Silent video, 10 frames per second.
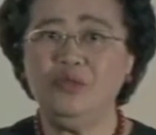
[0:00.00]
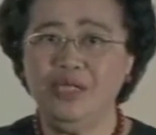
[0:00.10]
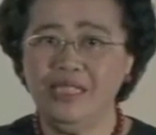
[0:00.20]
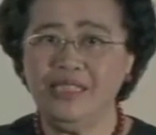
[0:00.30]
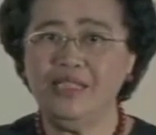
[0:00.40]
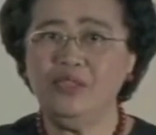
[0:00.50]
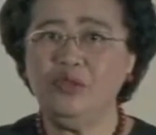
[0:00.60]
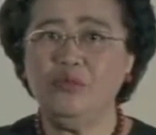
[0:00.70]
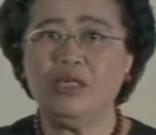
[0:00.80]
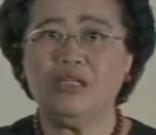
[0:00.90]
listen
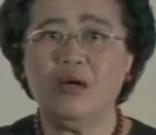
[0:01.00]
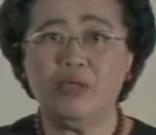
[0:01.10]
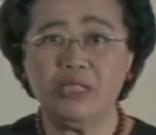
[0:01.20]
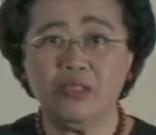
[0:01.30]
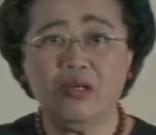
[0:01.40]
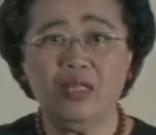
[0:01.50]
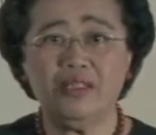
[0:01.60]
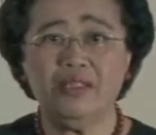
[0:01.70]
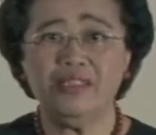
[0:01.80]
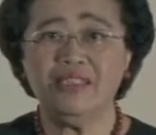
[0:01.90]
to what our
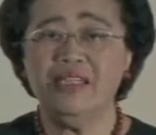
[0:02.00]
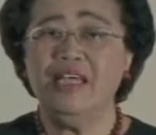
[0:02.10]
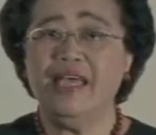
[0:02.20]
scholars,